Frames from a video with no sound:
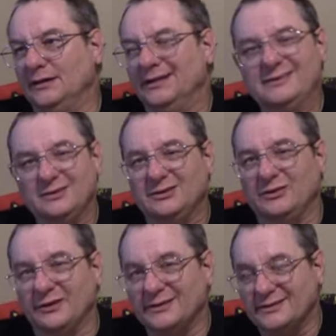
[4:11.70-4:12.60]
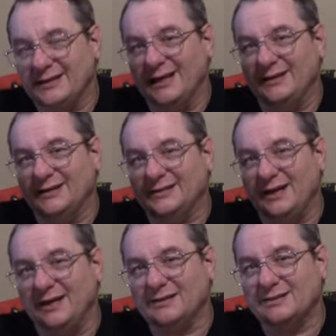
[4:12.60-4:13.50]
isn't going to stand the
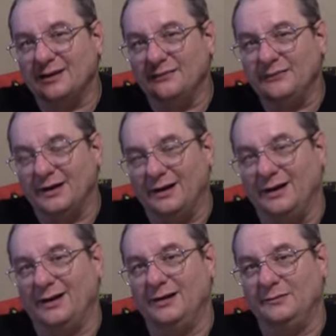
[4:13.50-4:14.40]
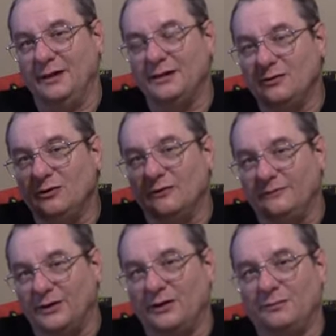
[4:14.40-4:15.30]
test of time. It's going to
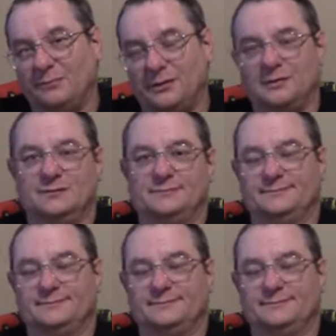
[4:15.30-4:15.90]
fall apart.